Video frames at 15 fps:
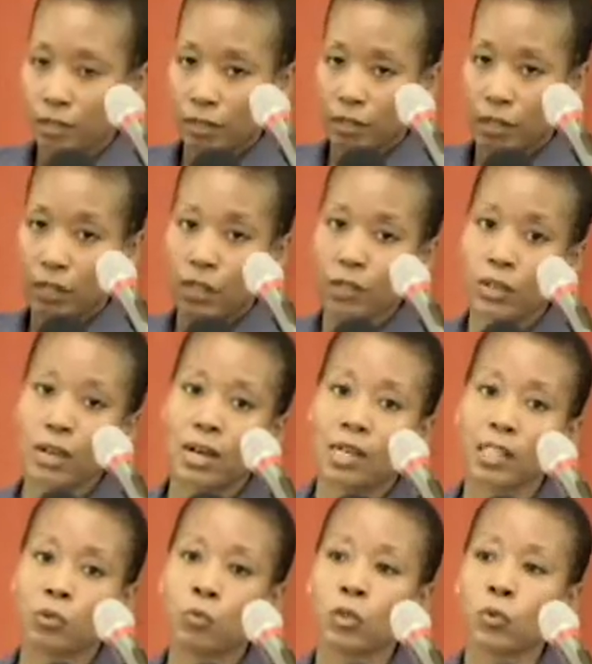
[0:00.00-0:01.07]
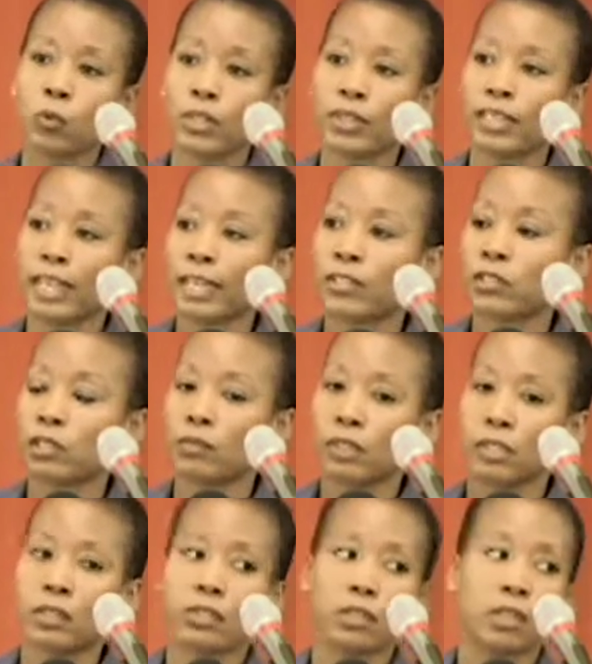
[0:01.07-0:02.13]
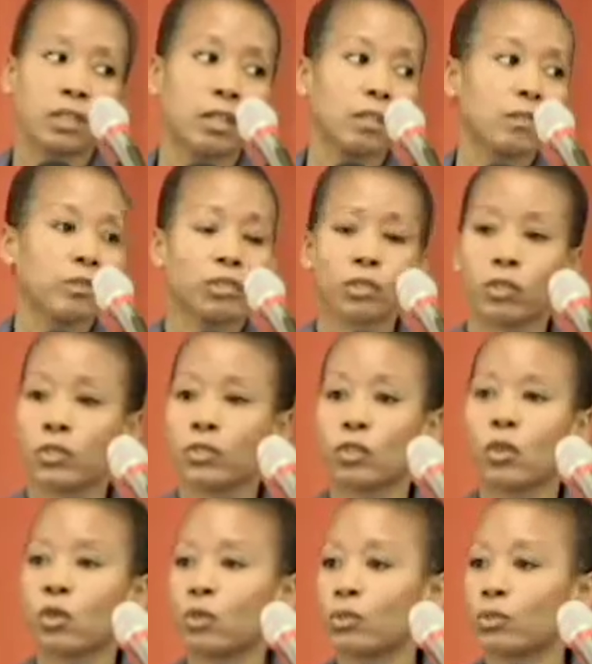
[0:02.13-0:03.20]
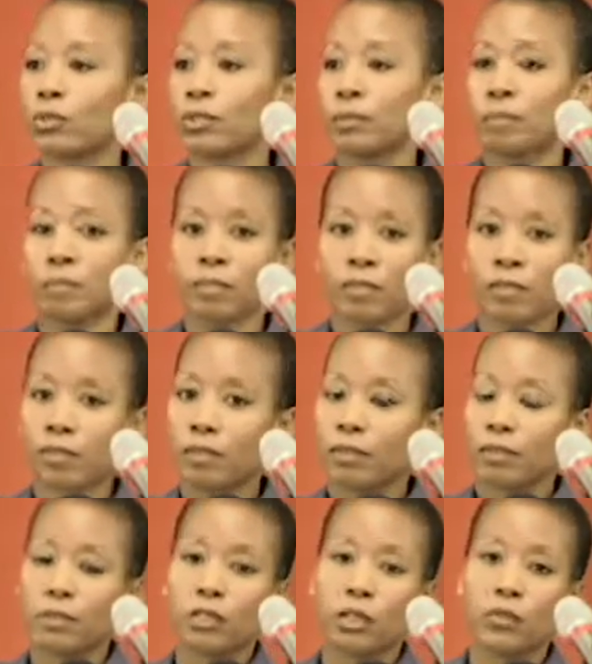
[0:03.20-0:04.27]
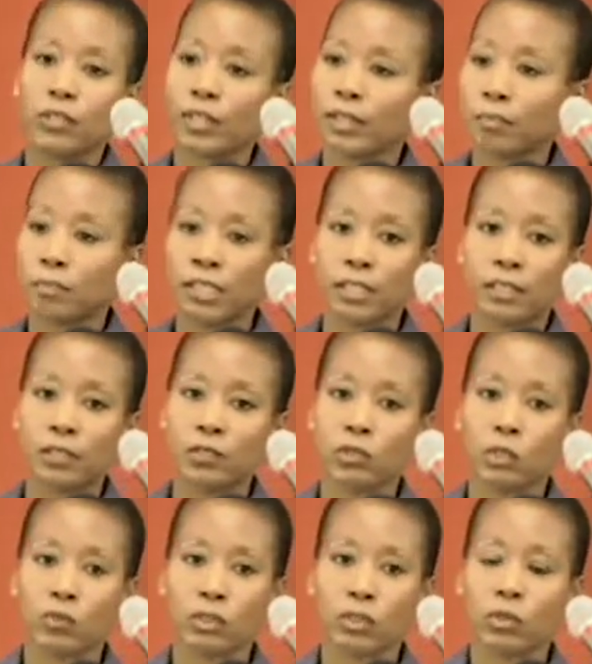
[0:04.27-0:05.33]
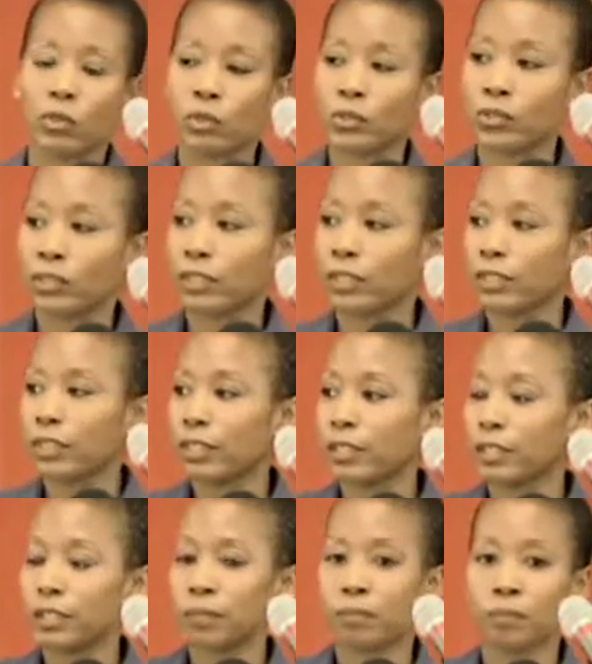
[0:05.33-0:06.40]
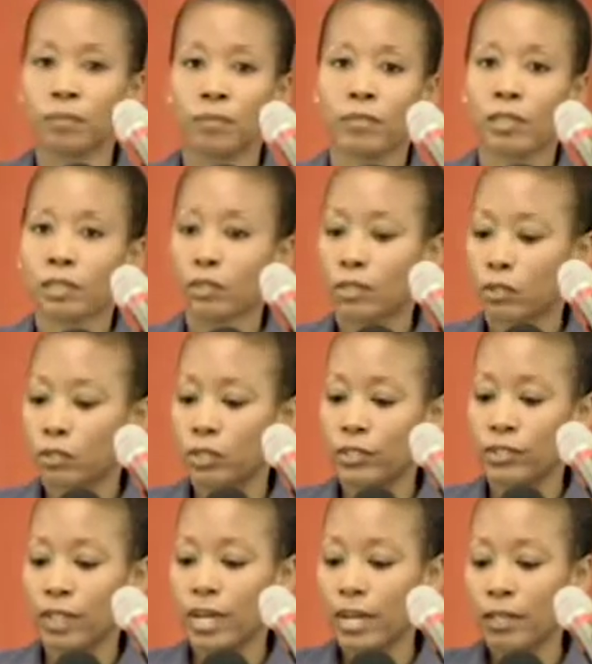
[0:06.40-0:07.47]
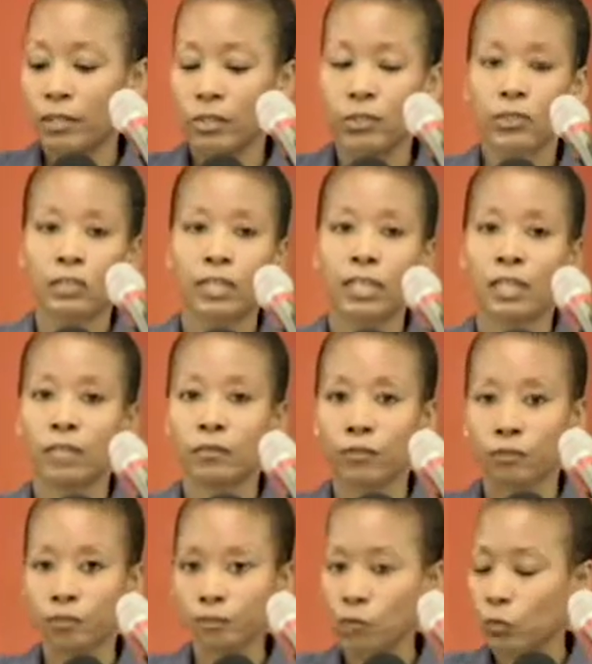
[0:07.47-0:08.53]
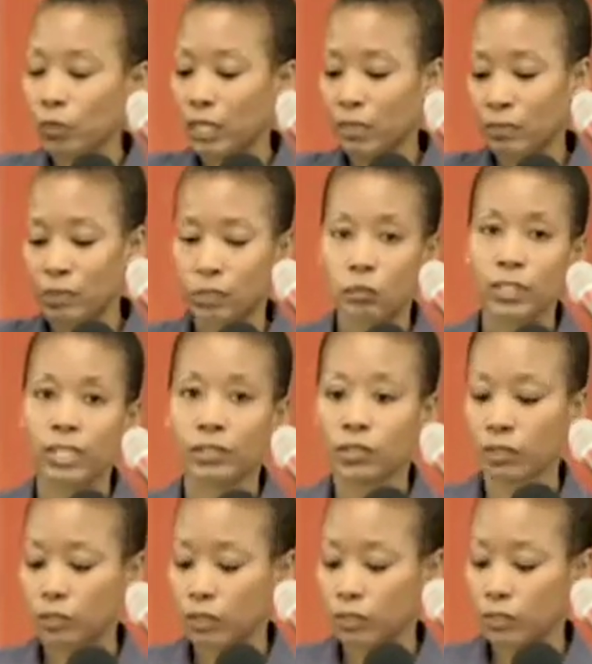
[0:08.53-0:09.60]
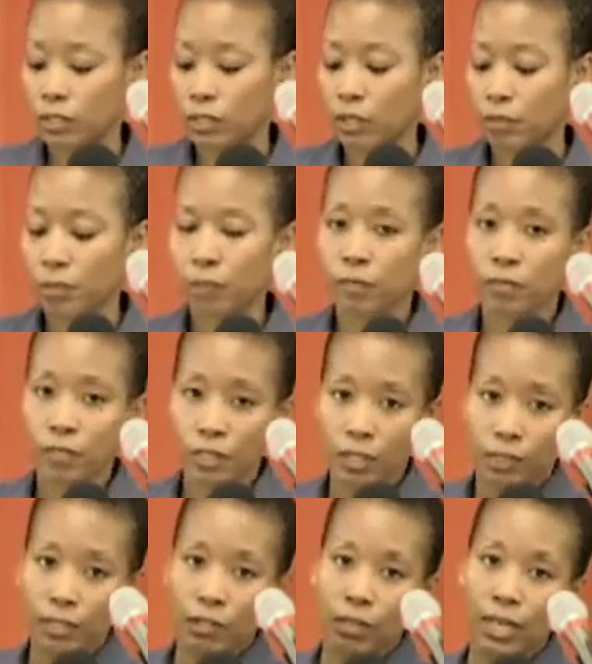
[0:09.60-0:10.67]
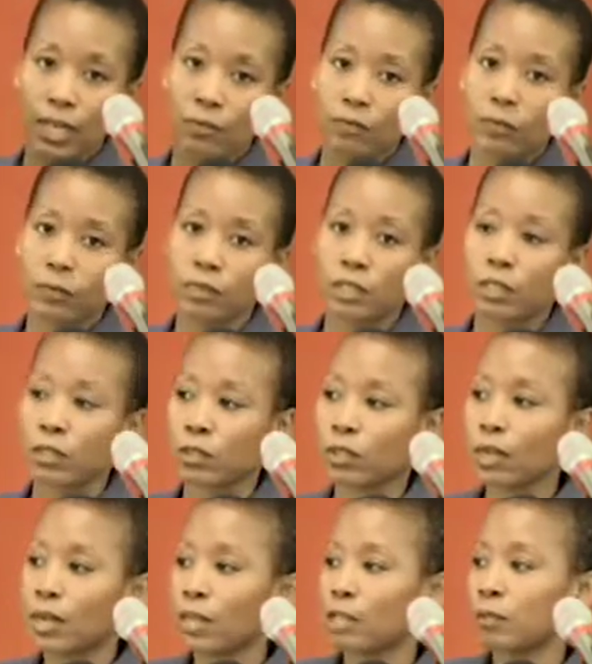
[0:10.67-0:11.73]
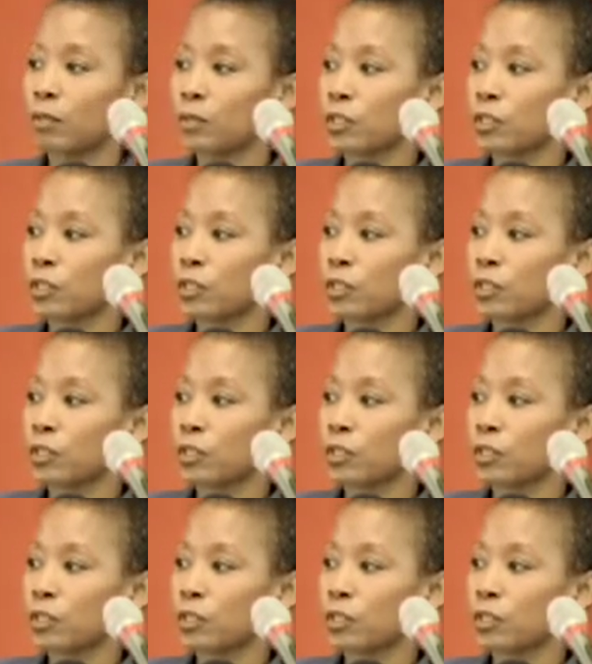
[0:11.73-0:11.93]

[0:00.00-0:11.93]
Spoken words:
Another column with what the activities are. You're going to hold 10 meetings over the course of the year. You're going to hire staff, whatever those activities are. And then you'll have another column.